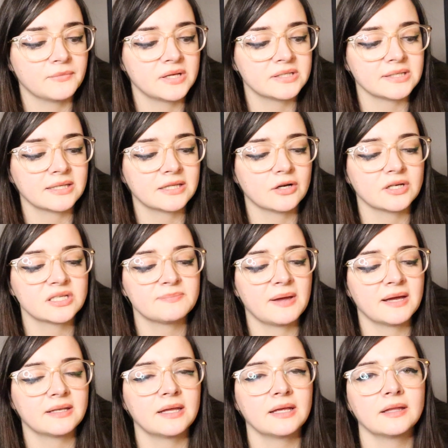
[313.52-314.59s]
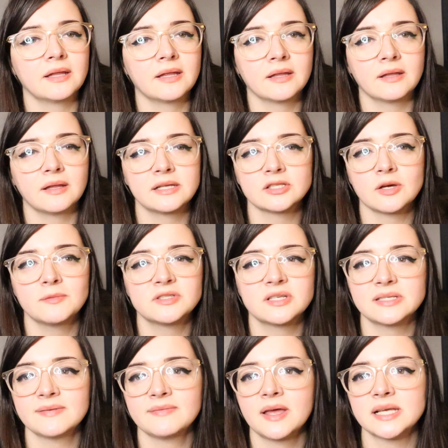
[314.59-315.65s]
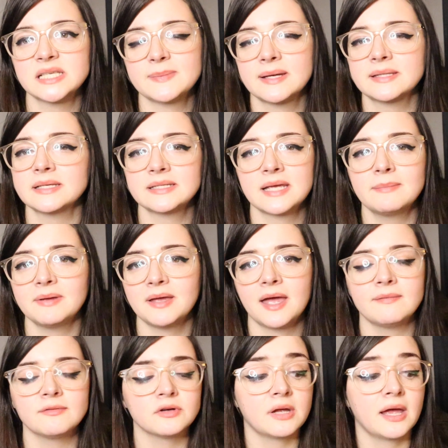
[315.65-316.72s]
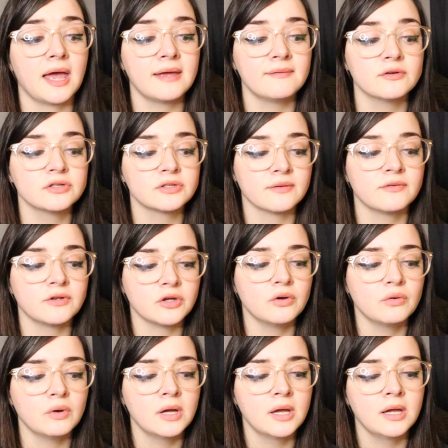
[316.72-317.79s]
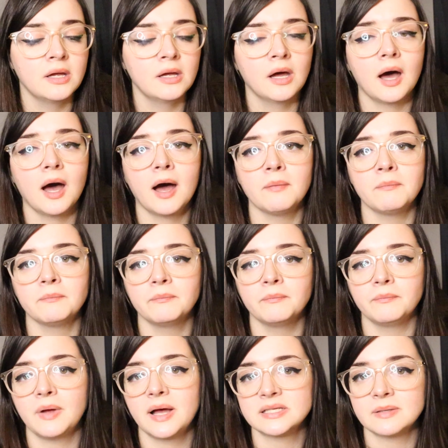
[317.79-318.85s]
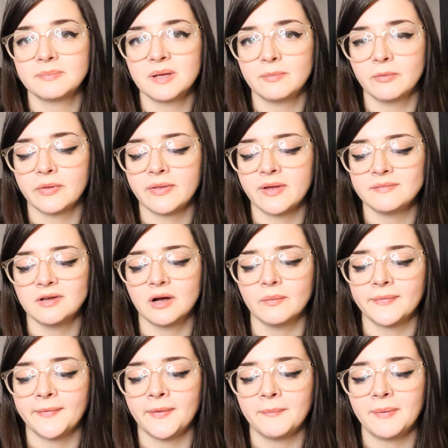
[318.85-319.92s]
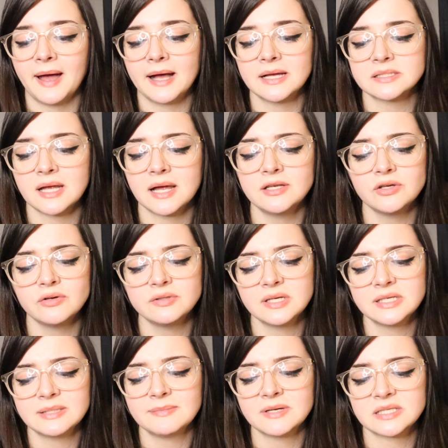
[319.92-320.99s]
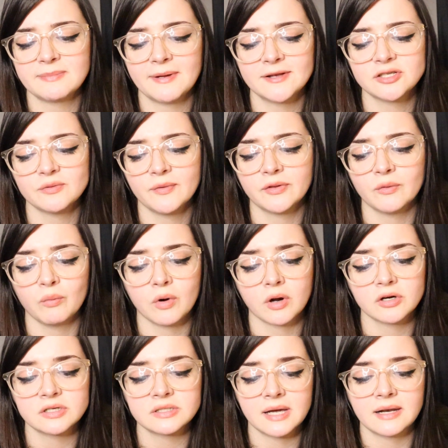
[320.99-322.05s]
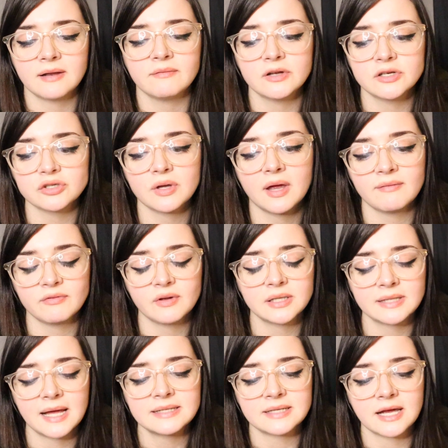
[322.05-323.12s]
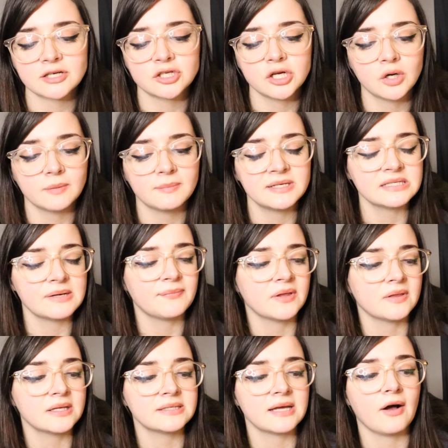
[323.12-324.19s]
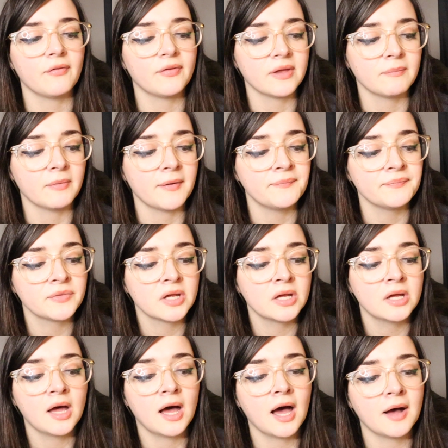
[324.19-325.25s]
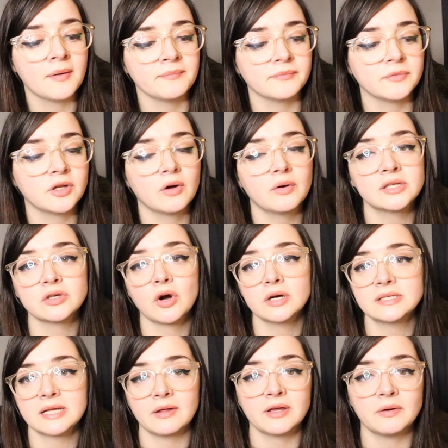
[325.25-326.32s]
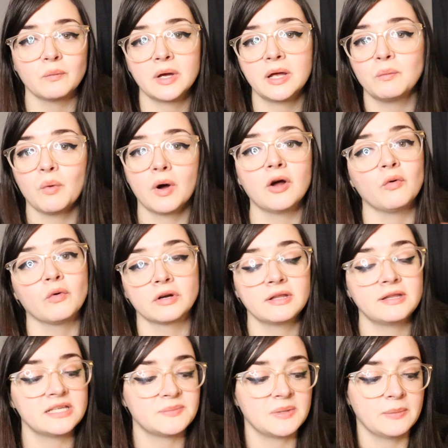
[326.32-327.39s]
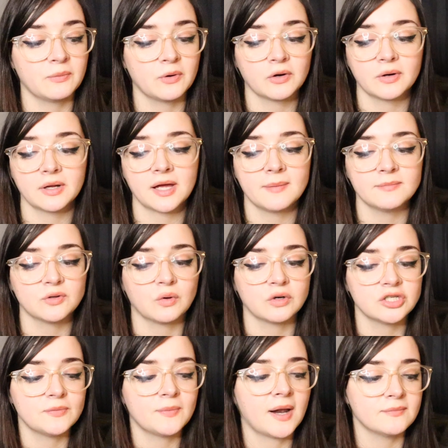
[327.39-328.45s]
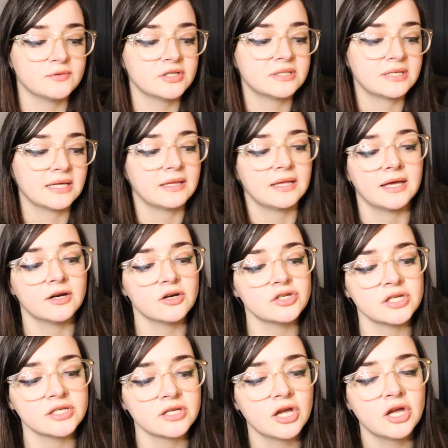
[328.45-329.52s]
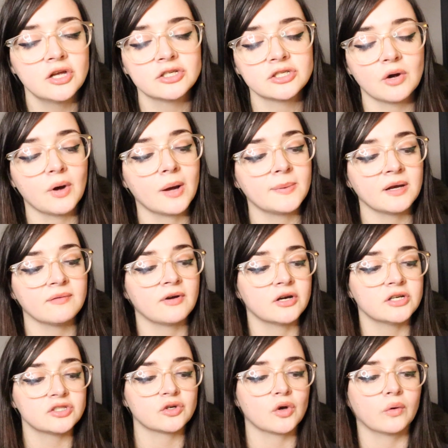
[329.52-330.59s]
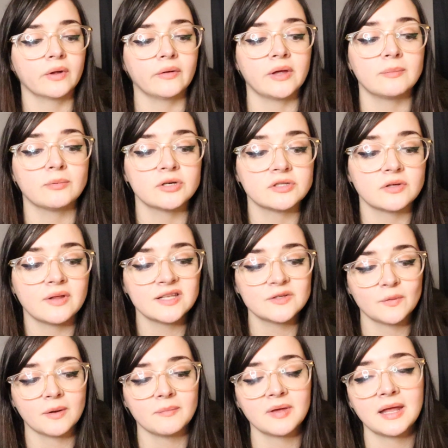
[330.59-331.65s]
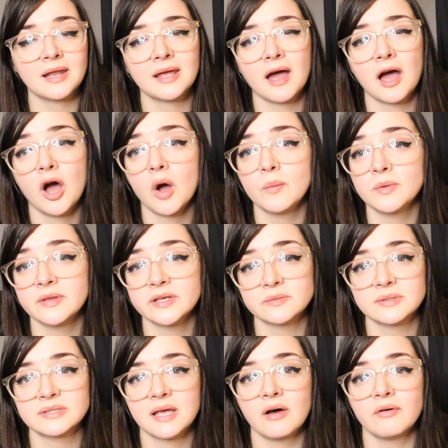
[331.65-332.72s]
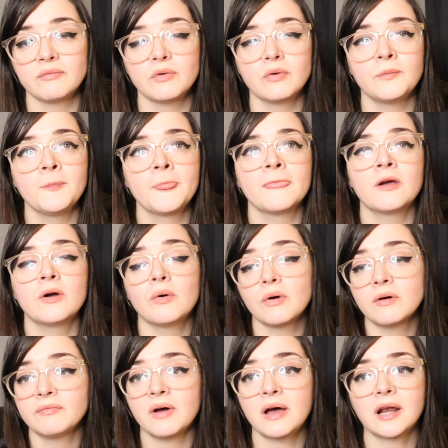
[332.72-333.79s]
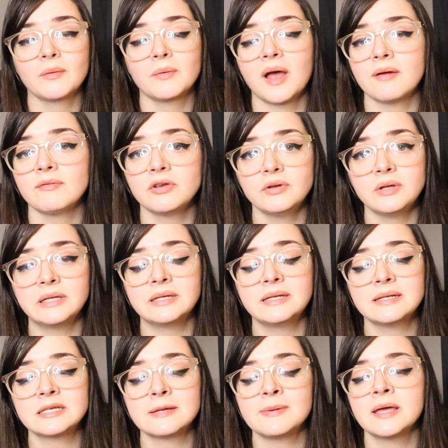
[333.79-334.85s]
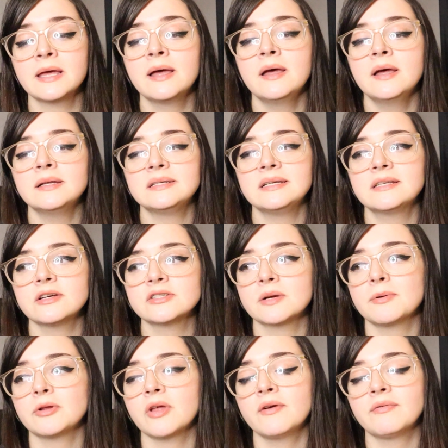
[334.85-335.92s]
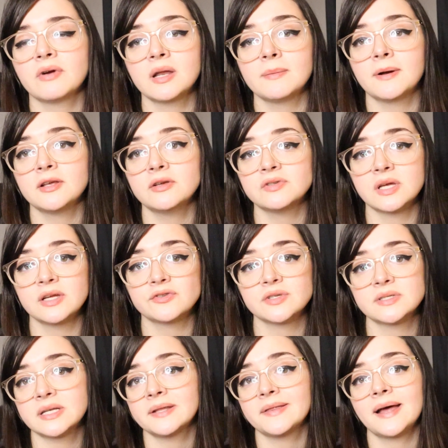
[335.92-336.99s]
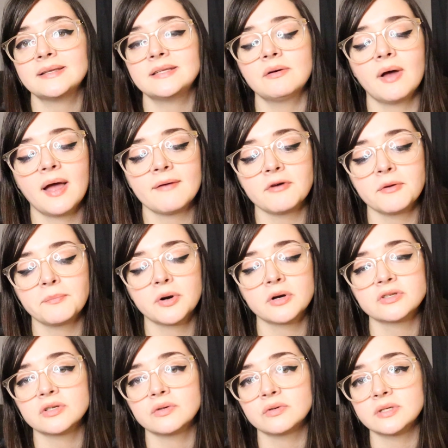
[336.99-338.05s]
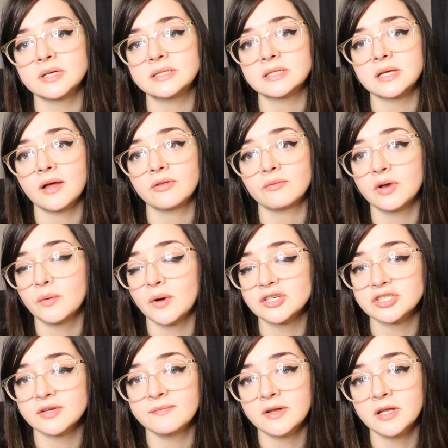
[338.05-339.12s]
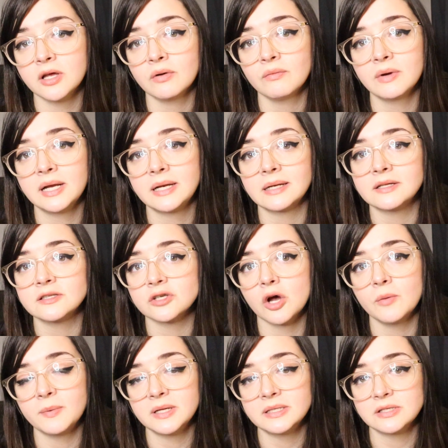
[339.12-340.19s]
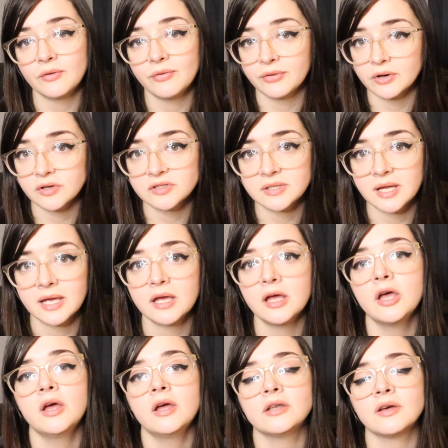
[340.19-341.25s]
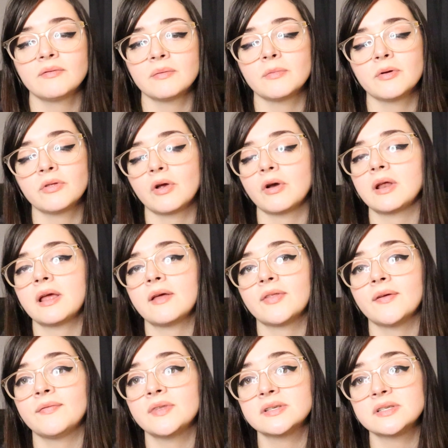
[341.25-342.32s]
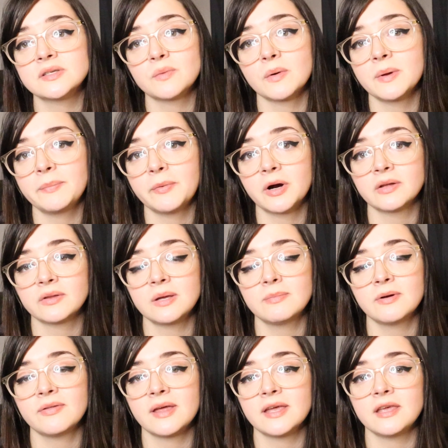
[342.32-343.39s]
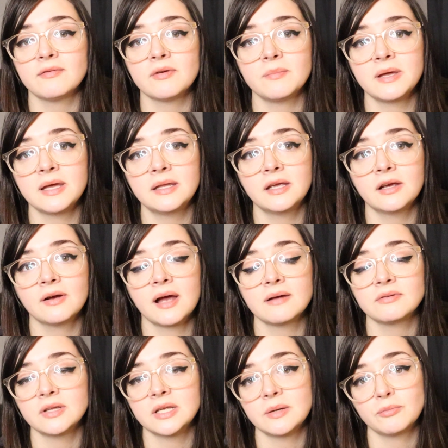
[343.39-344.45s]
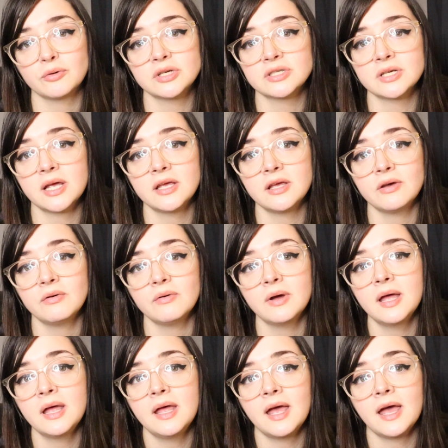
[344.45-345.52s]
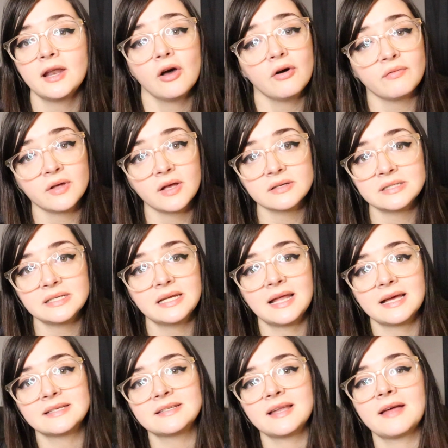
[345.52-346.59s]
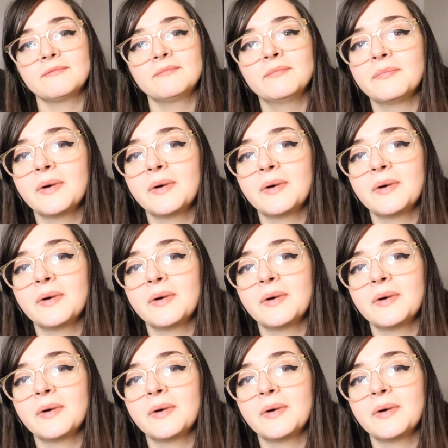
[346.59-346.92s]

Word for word: It's like they're expecting, like, it's almost as if they expect the same behaviors of you as the people that they've dealt with in the past. I do see some expansion with the water sign eventually. I feel like that's actually going to be something that's healthy, but, you know, it's hard telling in what order these people are going to come towards you, but I'm just seeing the energies show up here very strongly, Libra. So that's what I'm getting. I hope that this was helpful or fun or whatever you needed it to be. Details are below for anybody who's interested in that deal I have on personals. It's a 3-question video read, and it's open until Thursday, November 30th. If this is where we part, Libra, thank you for being here. I really appreciate you, and hopefully I'll see you next time.